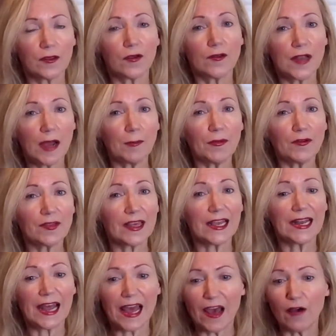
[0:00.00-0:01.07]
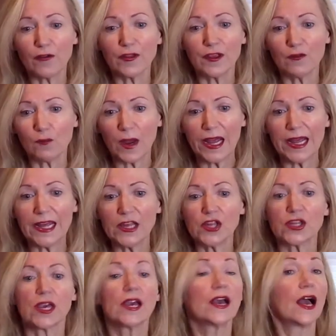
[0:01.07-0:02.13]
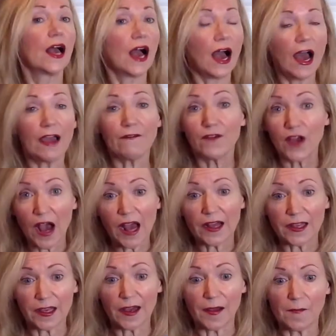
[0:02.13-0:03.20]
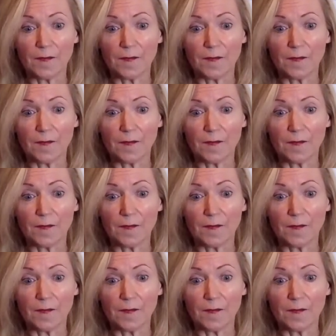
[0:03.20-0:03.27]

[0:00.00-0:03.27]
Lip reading: numbers in a healthy range, I've got you.